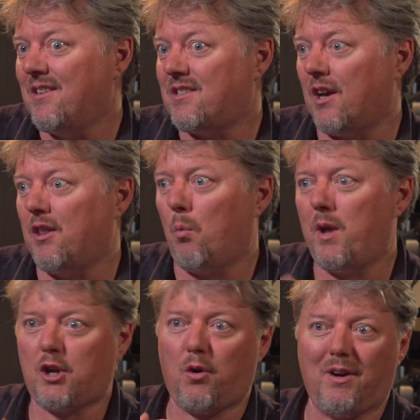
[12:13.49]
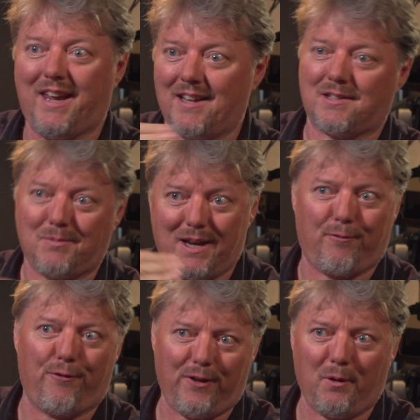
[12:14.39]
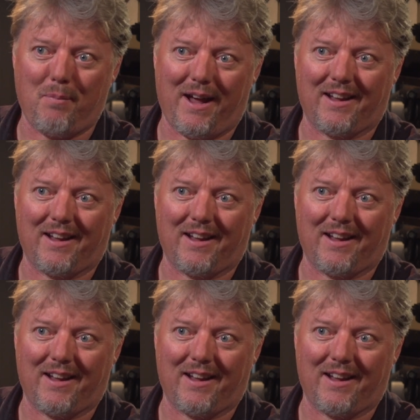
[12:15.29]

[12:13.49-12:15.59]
so that we could get some depth of field back.